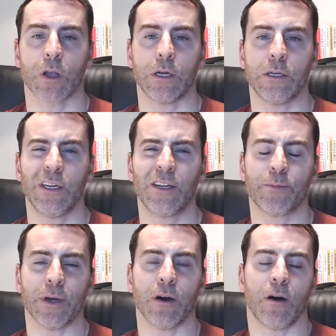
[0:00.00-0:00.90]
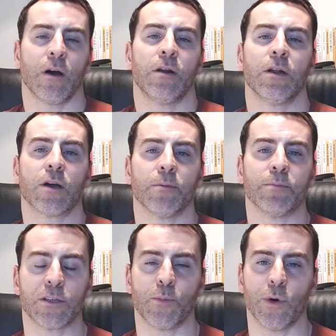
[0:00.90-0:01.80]
A little bit look, I'm
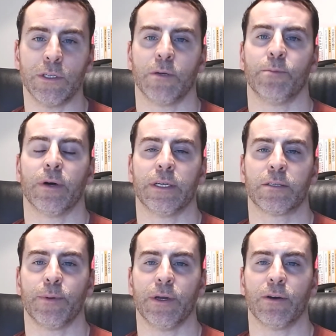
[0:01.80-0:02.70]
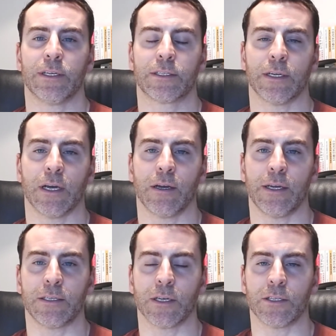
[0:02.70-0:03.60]
disappointed by it, to be honest.
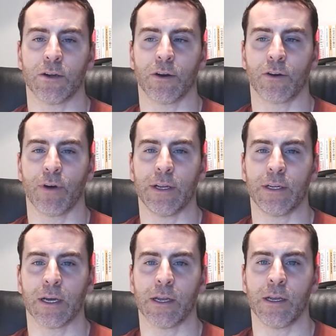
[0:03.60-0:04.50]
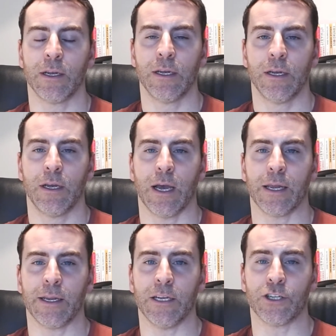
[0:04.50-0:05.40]
It's not a great day, and
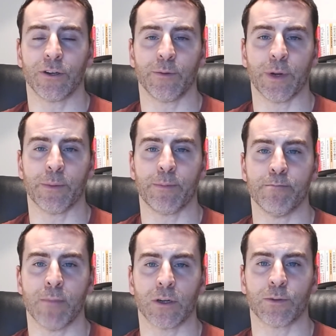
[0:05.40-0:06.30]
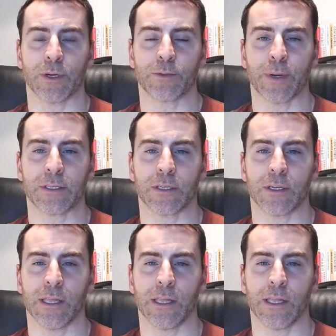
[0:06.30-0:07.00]
it should have been a much better day than